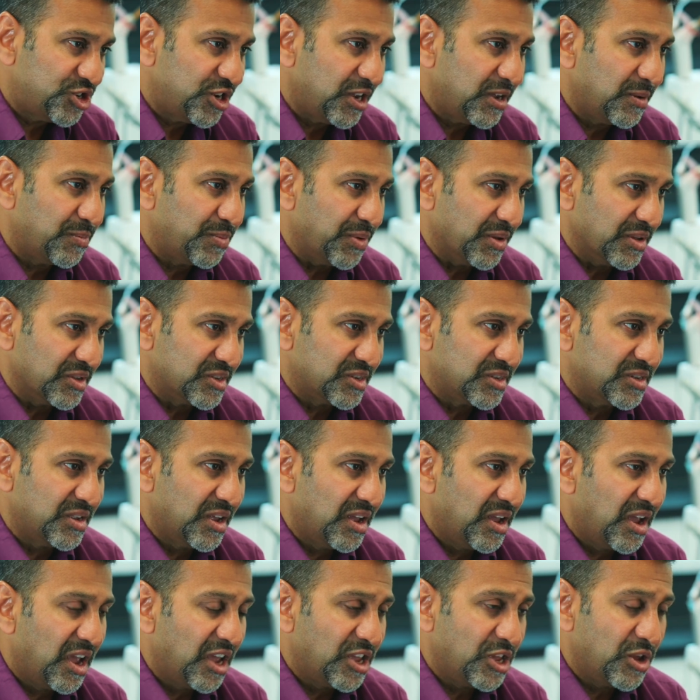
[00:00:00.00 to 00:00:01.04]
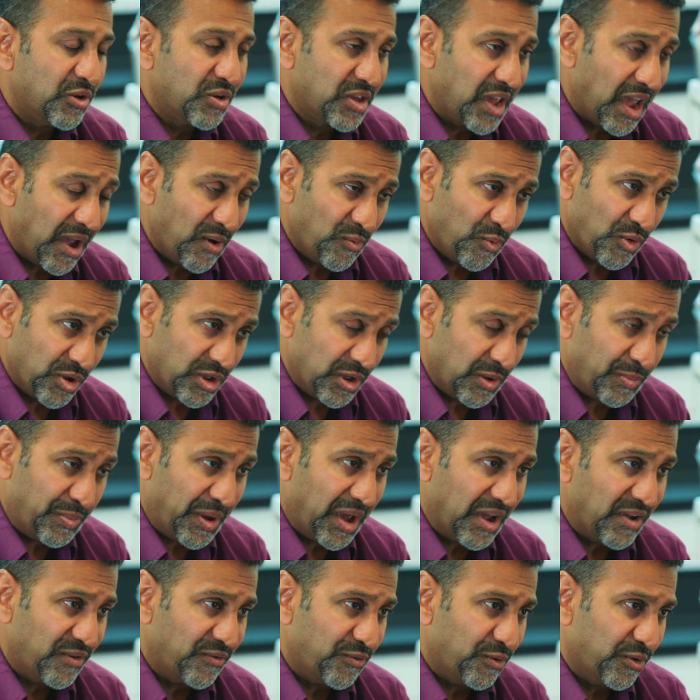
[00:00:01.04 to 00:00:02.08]
So what
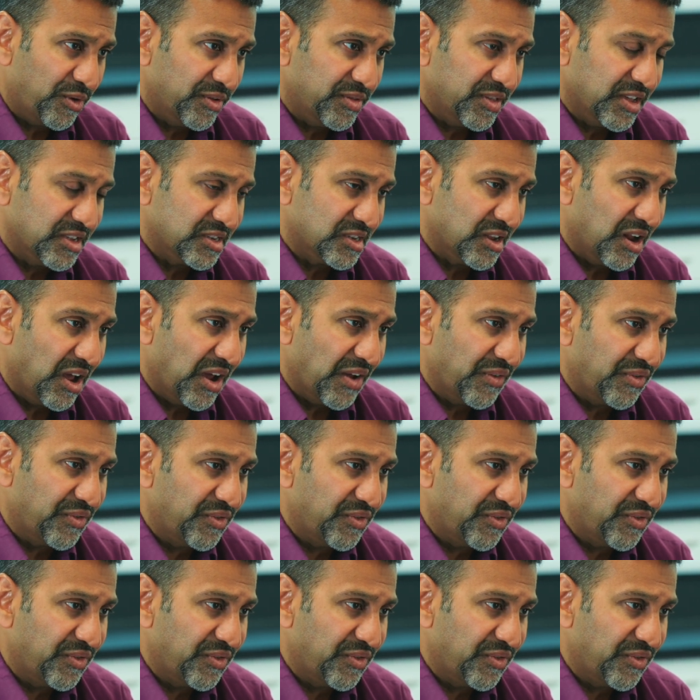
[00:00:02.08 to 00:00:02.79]
we love about